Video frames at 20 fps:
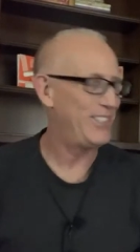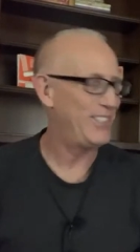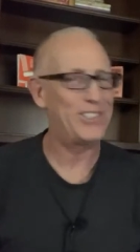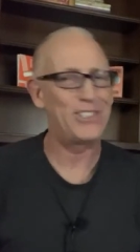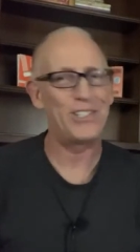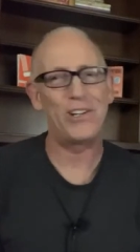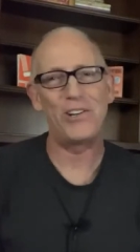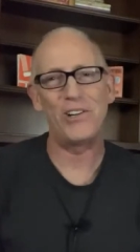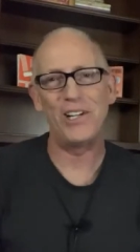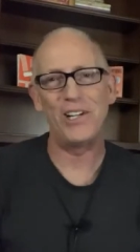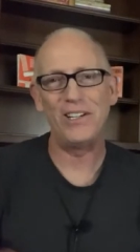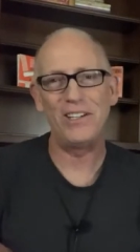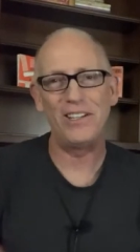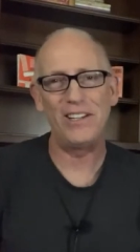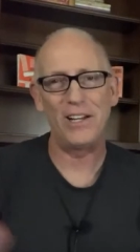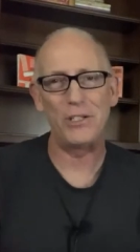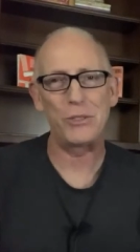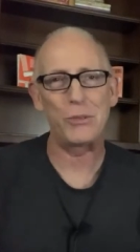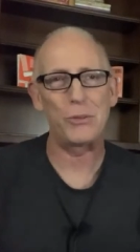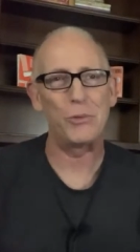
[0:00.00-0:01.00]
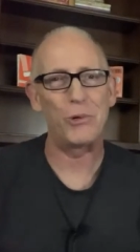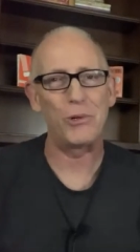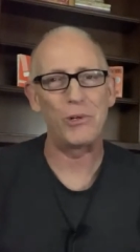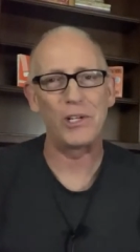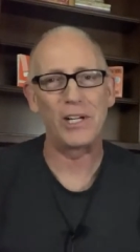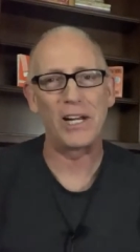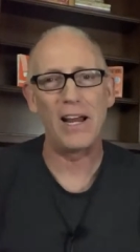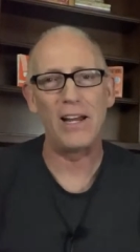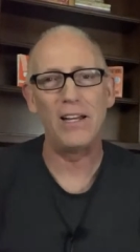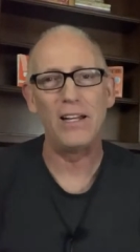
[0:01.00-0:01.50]
Sorry, I swore
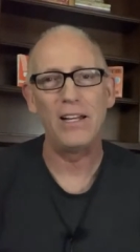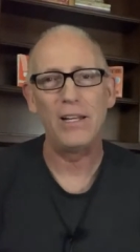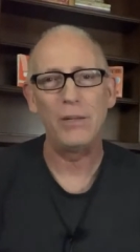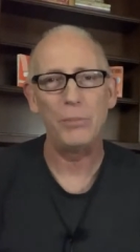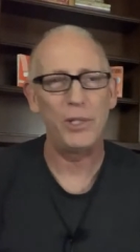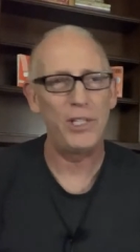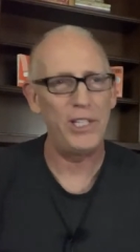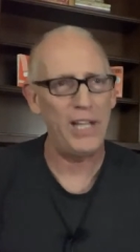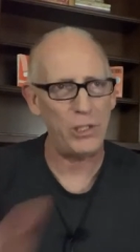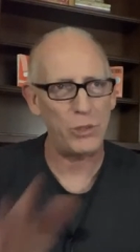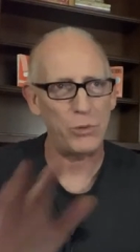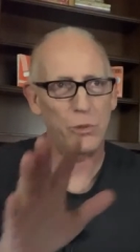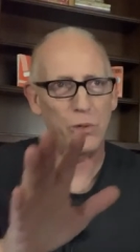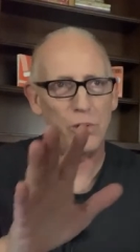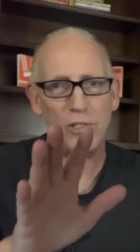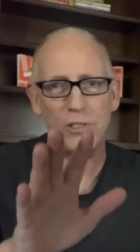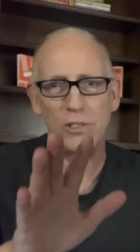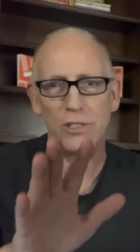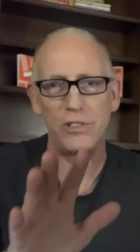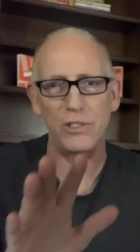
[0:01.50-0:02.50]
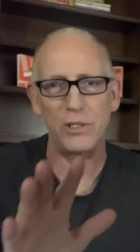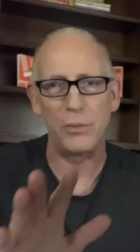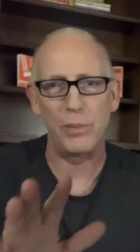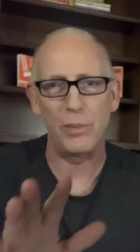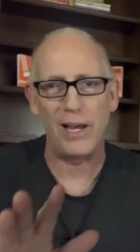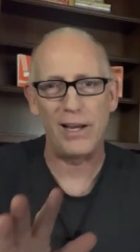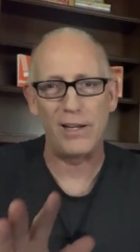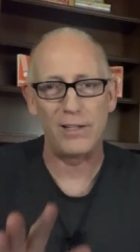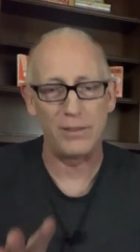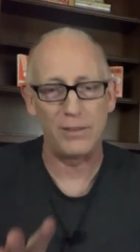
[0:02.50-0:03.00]
again. But the S word isn't so
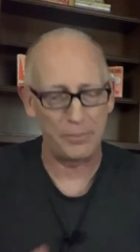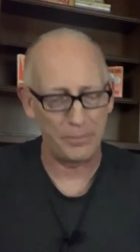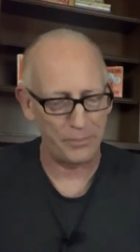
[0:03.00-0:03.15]
bad.